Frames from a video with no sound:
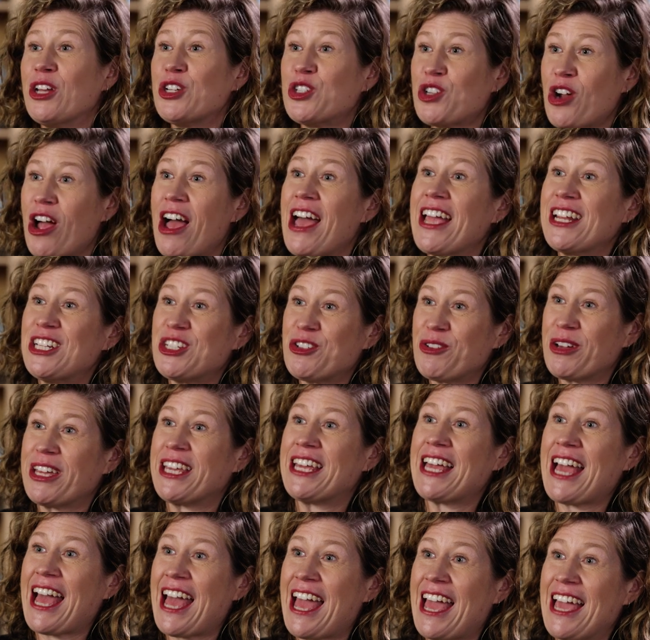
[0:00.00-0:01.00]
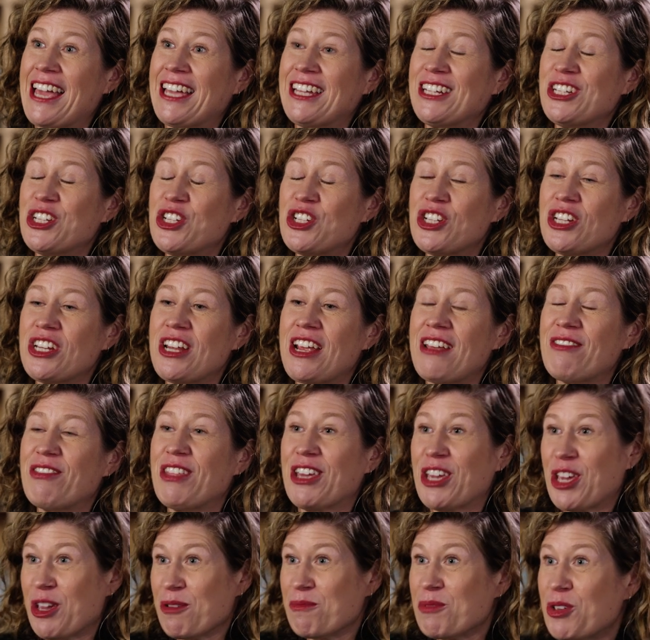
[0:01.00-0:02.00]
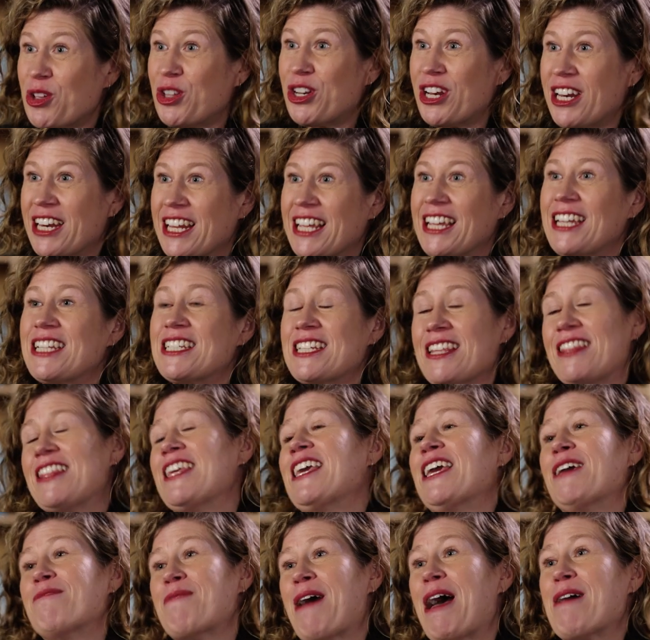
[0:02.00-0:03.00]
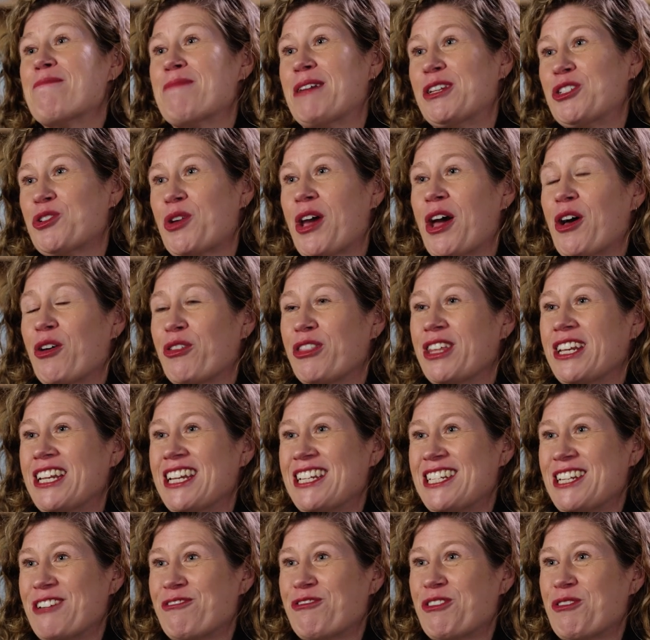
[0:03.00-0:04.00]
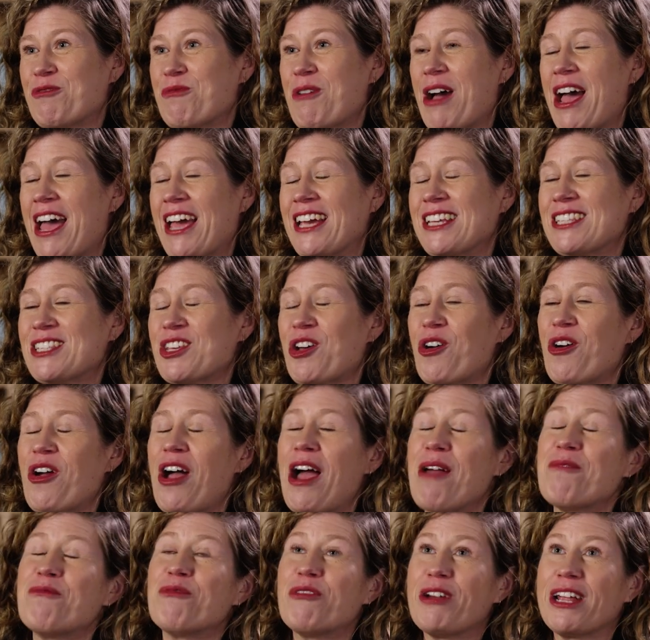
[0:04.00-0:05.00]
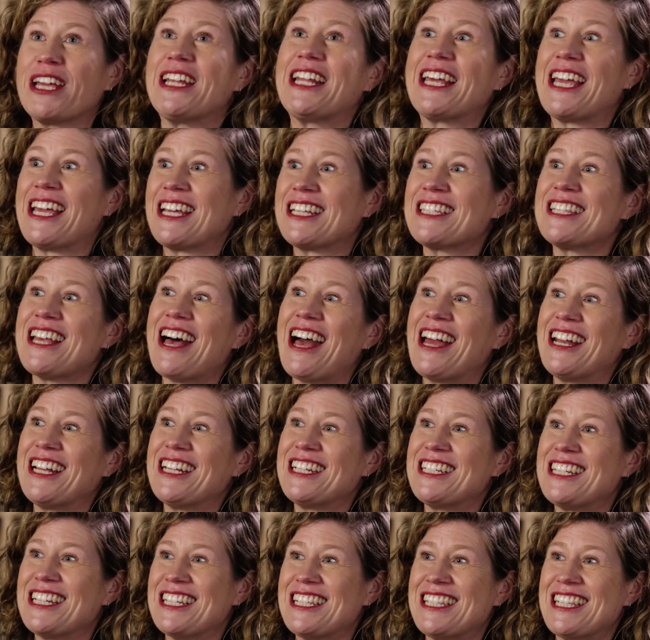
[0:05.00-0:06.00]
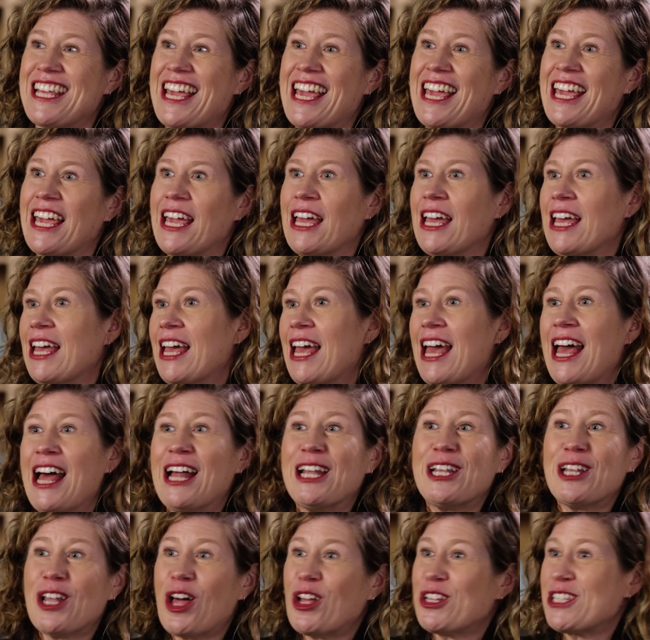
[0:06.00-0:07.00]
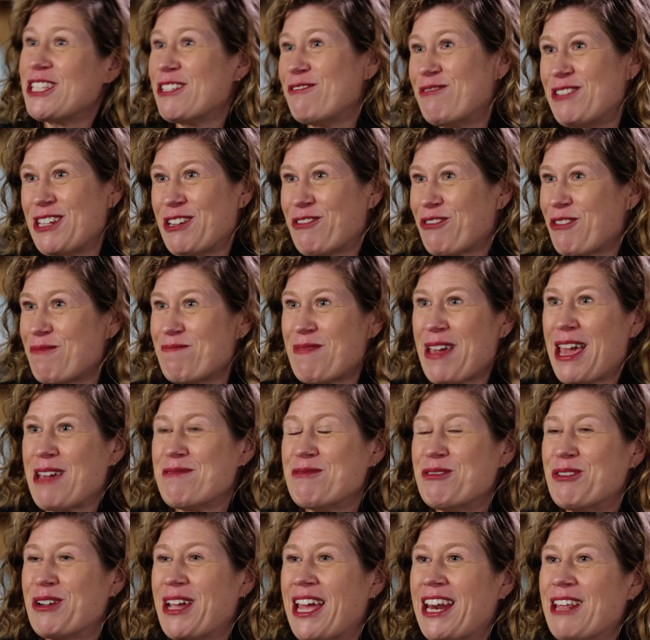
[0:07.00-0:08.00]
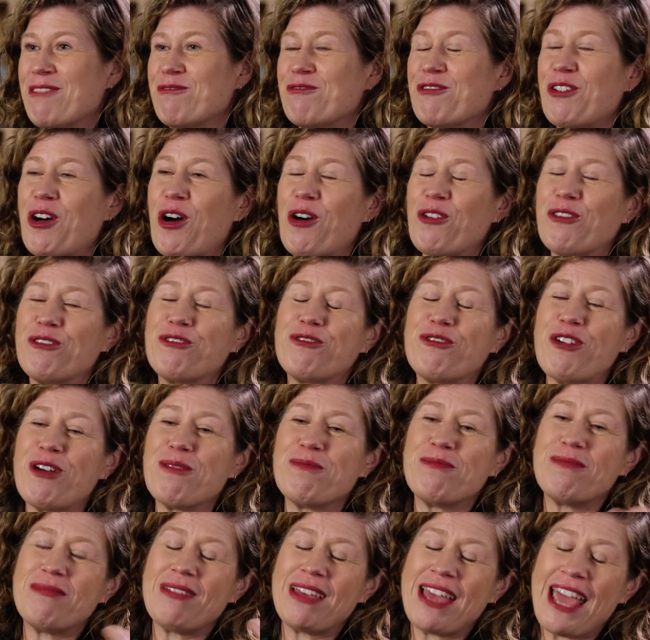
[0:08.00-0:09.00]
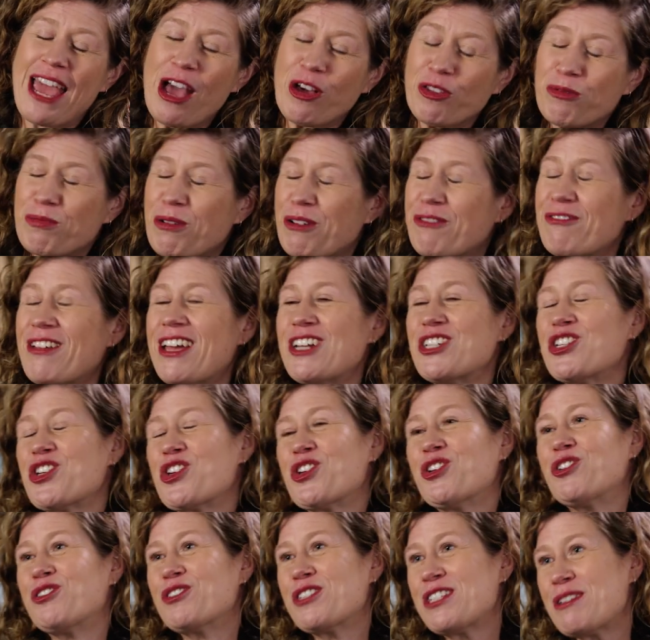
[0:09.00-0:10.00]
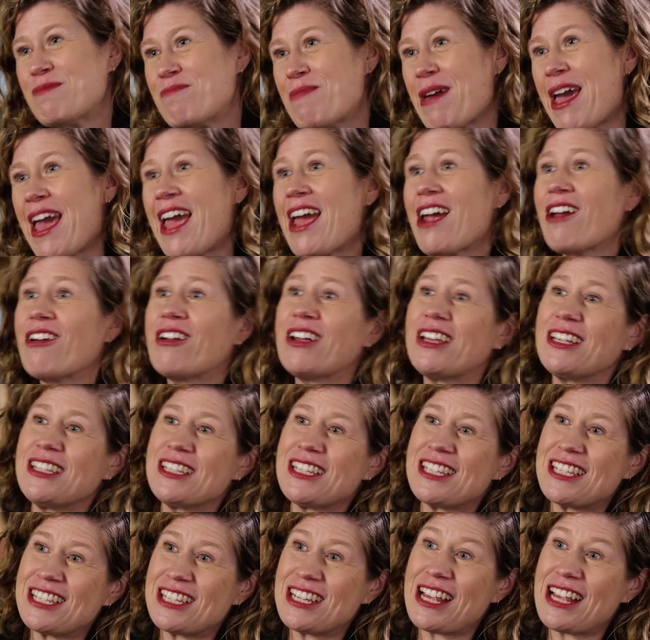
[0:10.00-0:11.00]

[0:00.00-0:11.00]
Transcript: trying to engage the community to think about mental health in a different way. So I'm really excited to see lots of different people get involved, from health professionals to parents